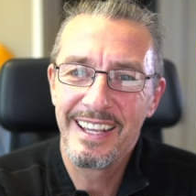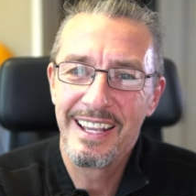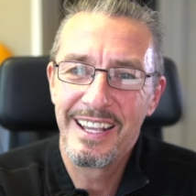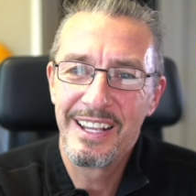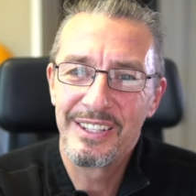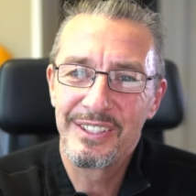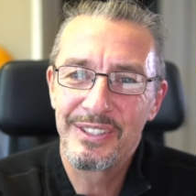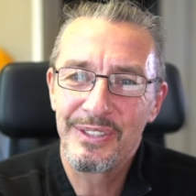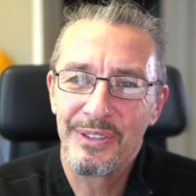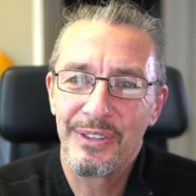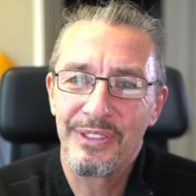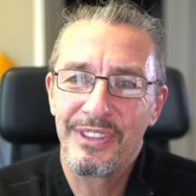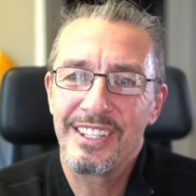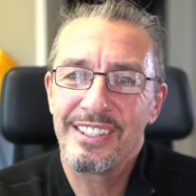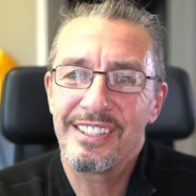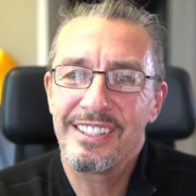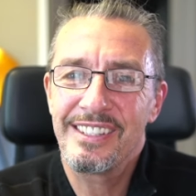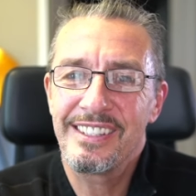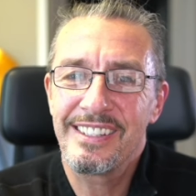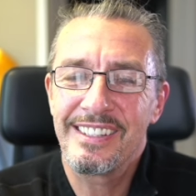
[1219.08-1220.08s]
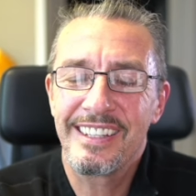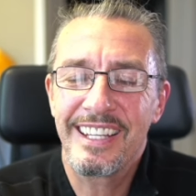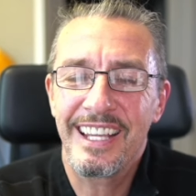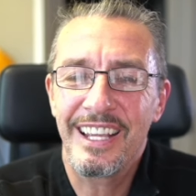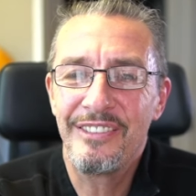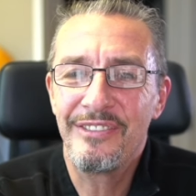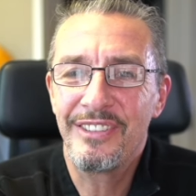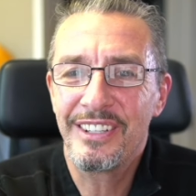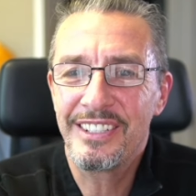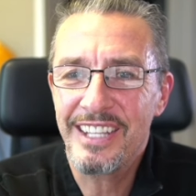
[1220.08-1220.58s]
So this is the
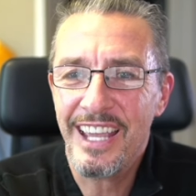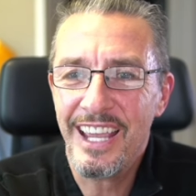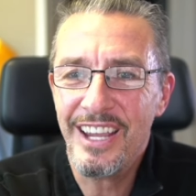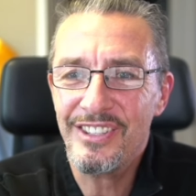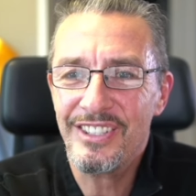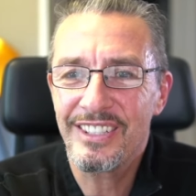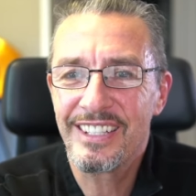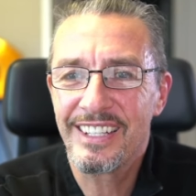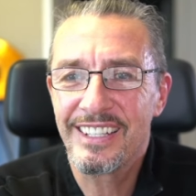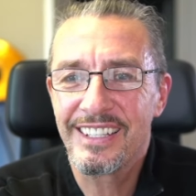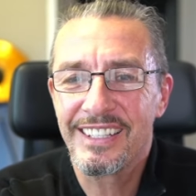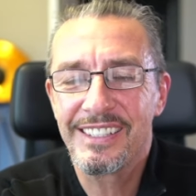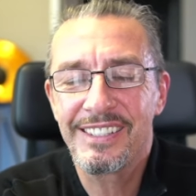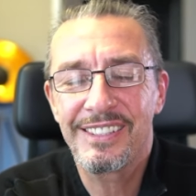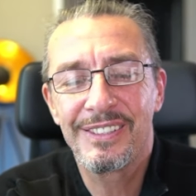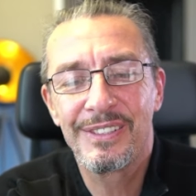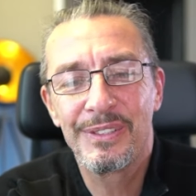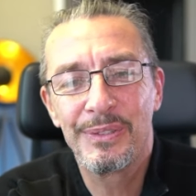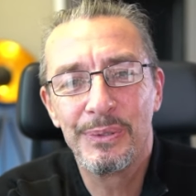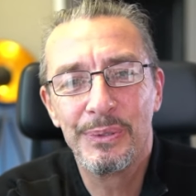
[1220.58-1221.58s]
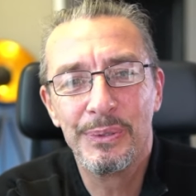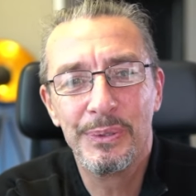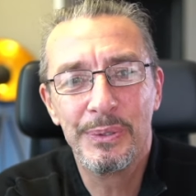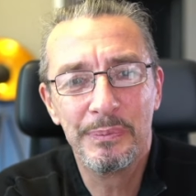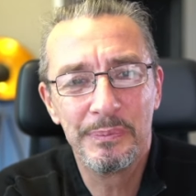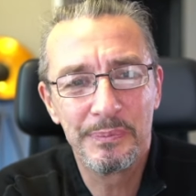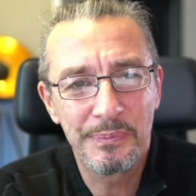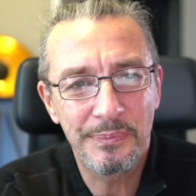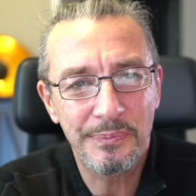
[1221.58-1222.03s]
invitation, is to